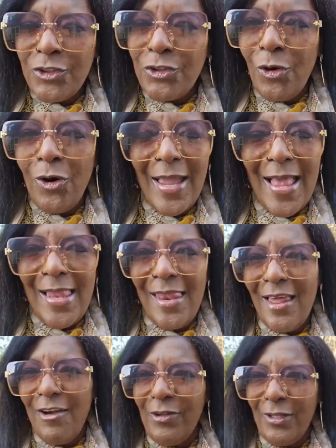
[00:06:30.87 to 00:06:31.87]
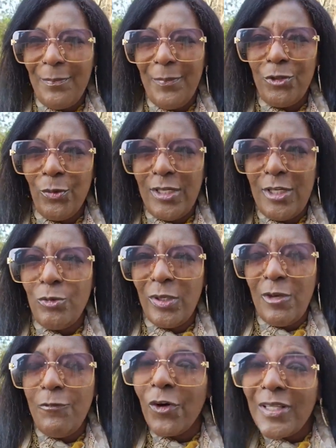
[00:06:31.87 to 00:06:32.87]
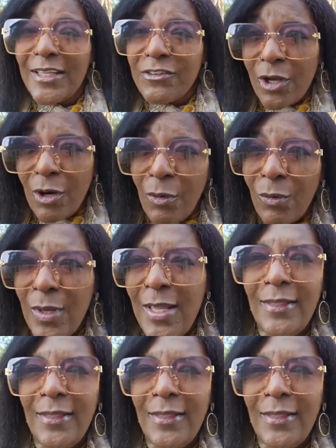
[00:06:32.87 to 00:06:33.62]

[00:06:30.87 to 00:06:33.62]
and level up in 2024. Let's go.